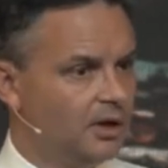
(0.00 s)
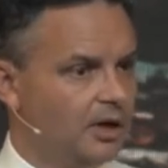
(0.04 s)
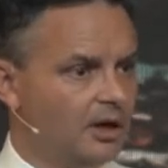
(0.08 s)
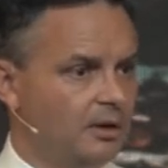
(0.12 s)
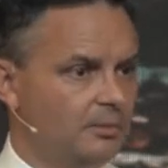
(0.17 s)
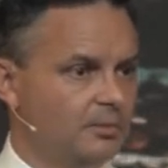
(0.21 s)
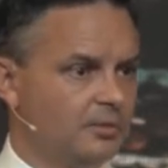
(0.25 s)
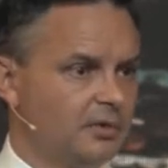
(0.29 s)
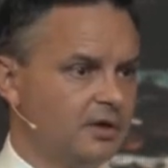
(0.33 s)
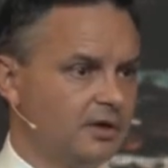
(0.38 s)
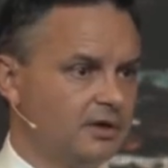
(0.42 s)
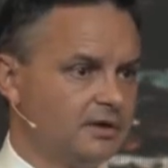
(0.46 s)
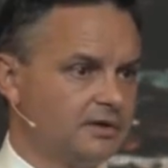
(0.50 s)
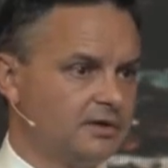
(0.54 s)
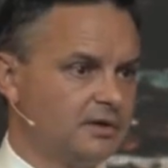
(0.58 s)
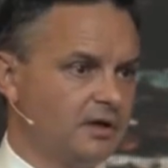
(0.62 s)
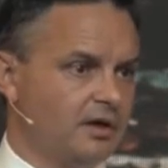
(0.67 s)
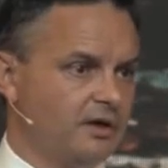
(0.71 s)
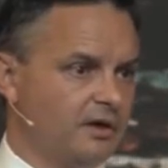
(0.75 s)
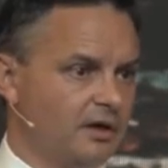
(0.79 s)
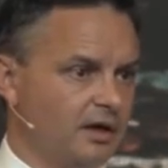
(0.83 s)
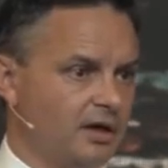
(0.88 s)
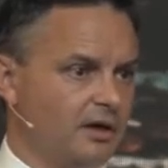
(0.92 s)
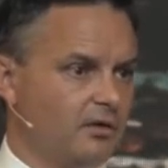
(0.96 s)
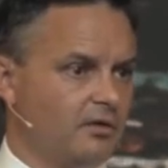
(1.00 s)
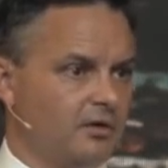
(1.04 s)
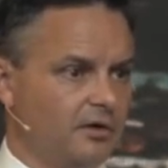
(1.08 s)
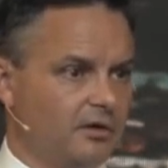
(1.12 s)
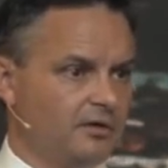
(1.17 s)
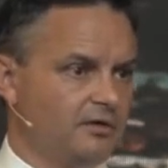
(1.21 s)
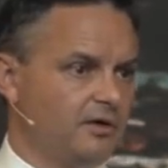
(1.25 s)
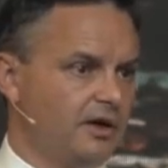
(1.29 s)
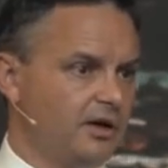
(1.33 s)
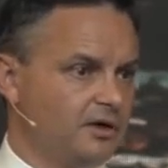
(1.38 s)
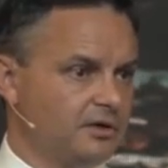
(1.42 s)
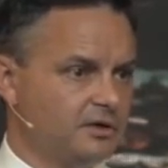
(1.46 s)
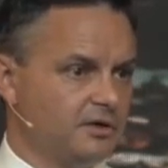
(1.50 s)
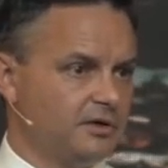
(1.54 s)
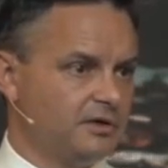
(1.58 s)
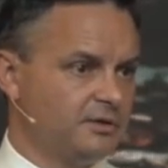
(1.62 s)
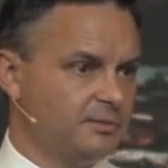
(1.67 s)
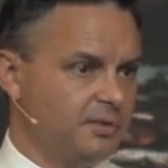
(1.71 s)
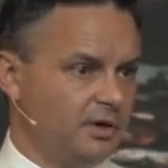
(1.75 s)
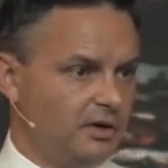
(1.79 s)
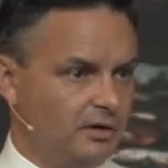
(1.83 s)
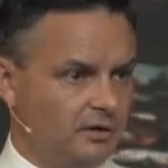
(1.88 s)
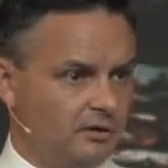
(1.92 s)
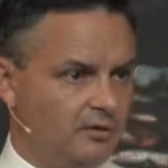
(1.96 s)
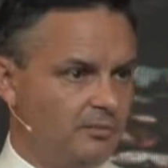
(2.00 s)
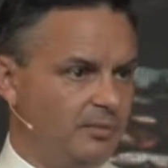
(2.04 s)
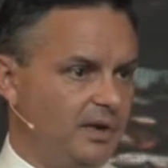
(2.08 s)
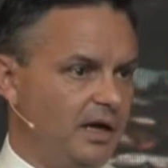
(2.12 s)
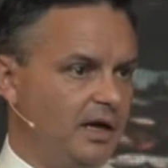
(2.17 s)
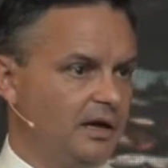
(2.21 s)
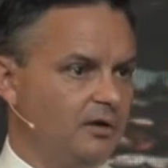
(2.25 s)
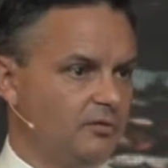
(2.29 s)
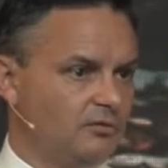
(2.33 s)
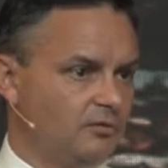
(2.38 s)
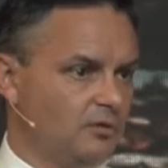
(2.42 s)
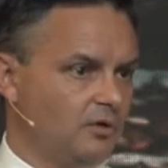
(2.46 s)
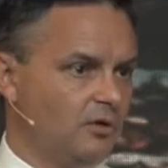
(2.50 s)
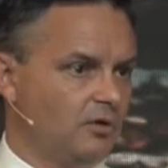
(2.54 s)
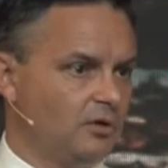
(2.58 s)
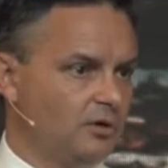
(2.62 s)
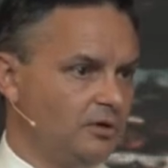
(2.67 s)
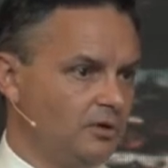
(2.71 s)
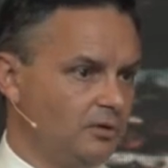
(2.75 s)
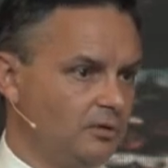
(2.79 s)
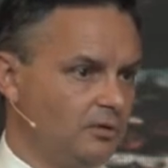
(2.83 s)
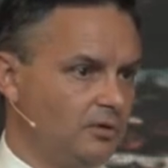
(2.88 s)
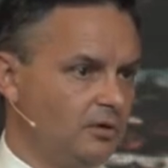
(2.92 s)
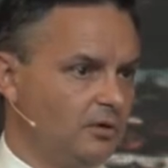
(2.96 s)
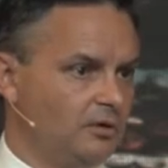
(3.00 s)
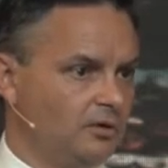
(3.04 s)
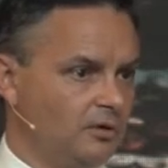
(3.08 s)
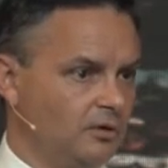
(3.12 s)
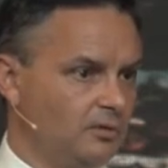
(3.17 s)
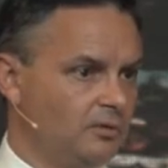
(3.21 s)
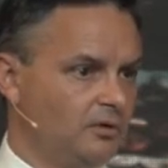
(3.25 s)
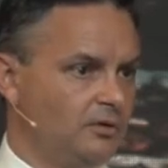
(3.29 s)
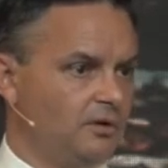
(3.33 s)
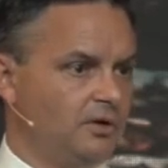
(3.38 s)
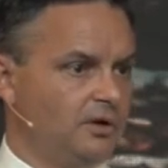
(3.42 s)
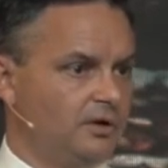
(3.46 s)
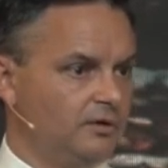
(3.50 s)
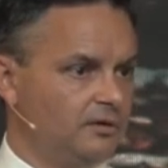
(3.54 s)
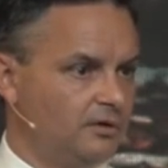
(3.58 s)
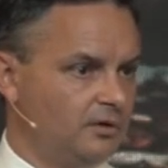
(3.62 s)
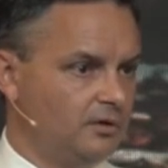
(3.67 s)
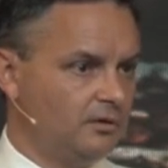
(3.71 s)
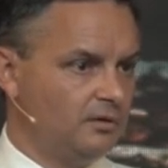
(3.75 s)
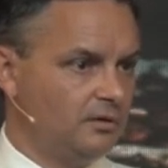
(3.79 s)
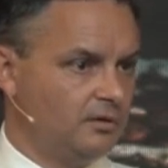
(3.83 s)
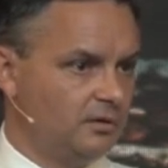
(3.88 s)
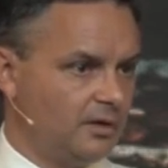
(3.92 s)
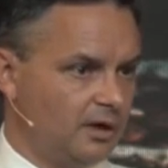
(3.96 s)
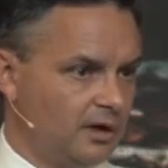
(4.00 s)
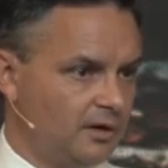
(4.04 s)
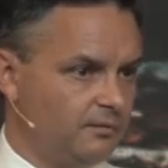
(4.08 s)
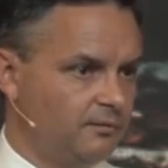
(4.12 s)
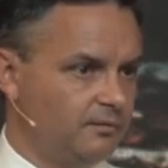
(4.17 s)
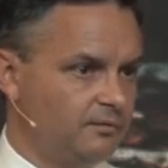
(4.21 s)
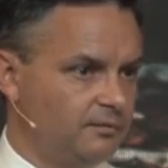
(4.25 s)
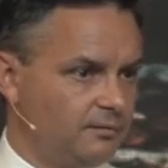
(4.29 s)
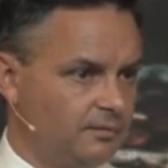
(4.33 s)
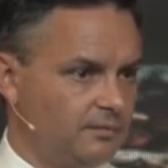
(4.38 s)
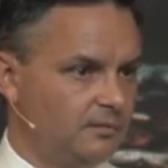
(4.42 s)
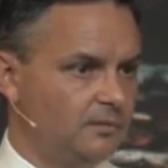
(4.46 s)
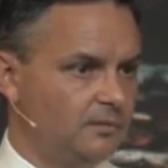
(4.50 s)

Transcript: Because I think our orientation has been, you're bad and wrong, and you need to kind of,